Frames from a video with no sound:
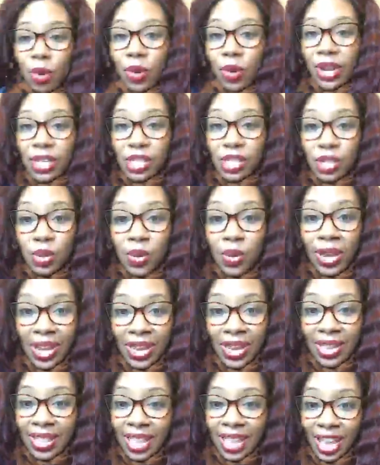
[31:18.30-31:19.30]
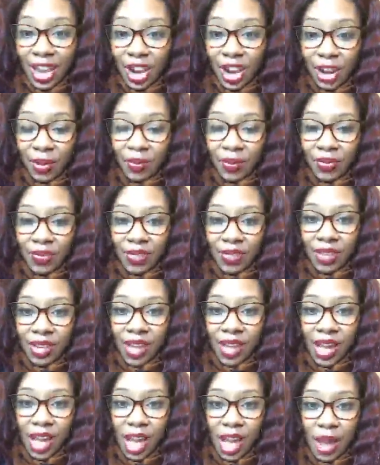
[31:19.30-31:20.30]
going to end there.
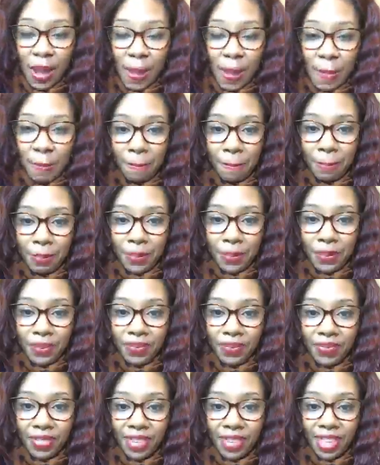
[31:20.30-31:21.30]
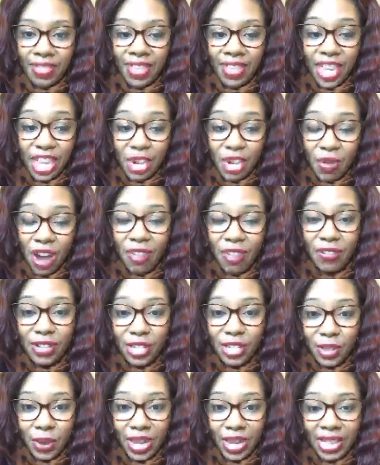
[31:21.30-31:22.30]
Thank you all for
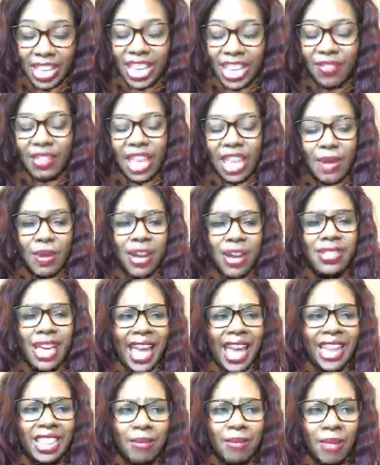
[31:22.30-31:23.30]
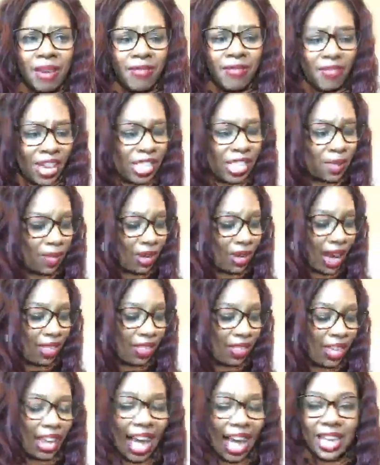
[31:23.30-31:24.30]
joining. Thank you for the aim hearts. I hate that my Facebook, I
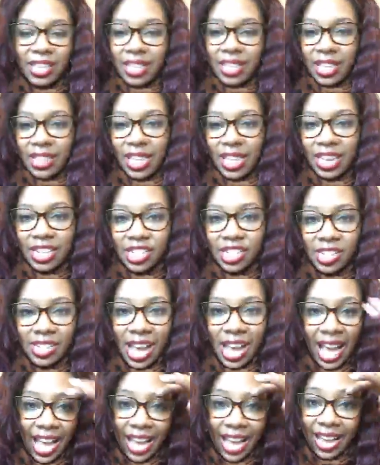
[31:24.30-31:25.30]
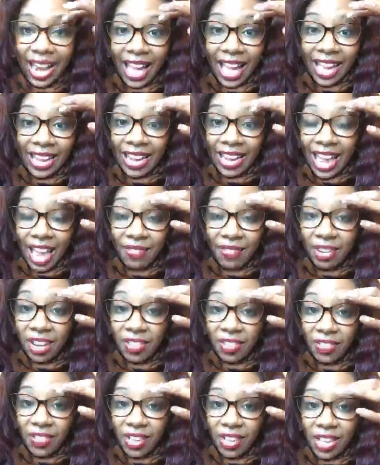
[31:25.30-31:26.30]
think it just died. I didn't have
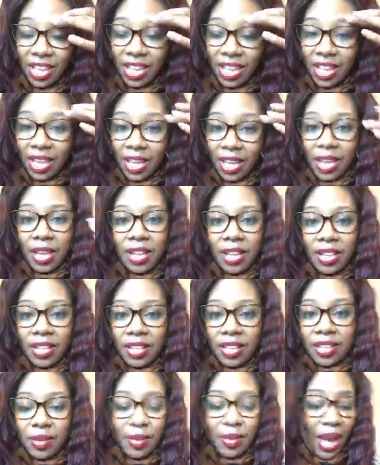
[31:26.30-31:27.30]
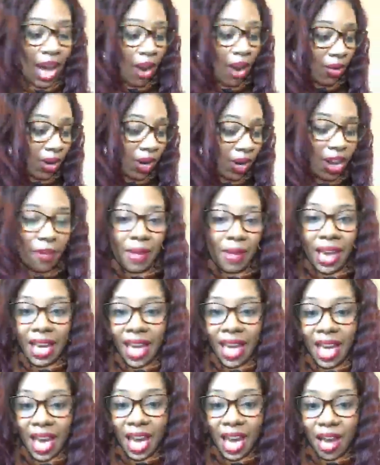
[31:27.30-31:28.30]
enough power on my
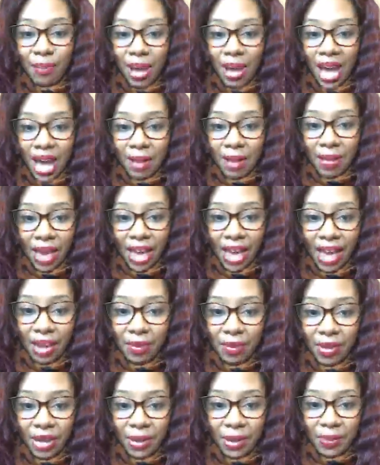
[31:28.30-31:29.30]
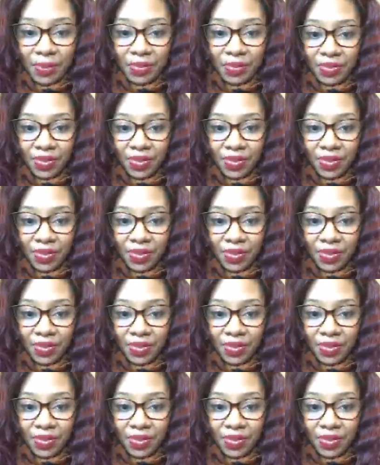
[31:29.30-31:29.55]
iPad, but